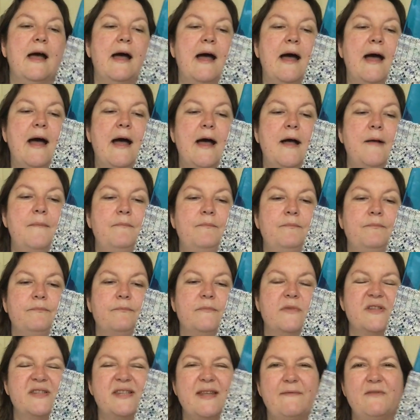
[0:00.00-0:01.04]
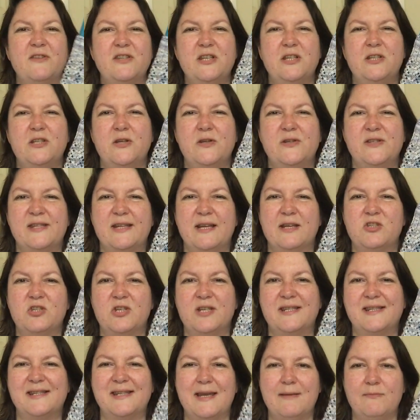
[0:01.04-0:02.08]
But 72
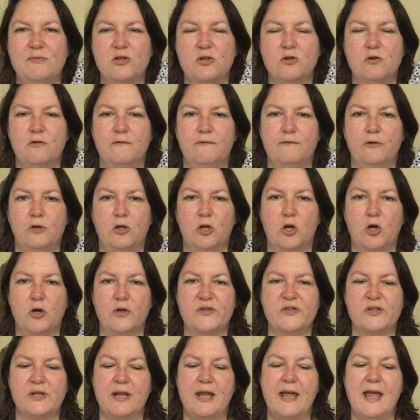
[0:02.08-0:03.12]
stitches seemed an awful lot.